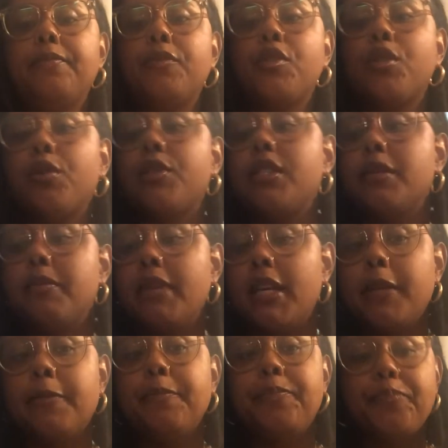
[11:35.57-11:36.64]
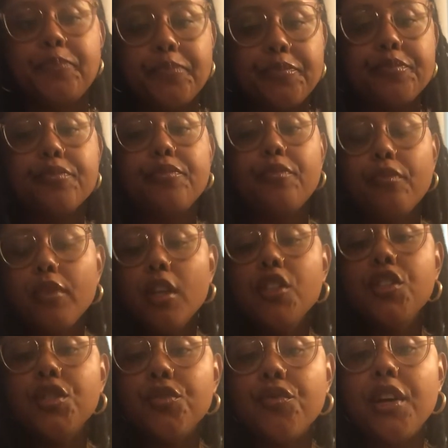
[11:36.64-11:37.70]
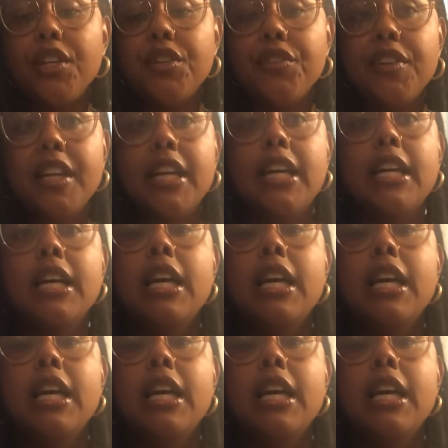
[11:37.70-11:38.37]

So to me, surrendering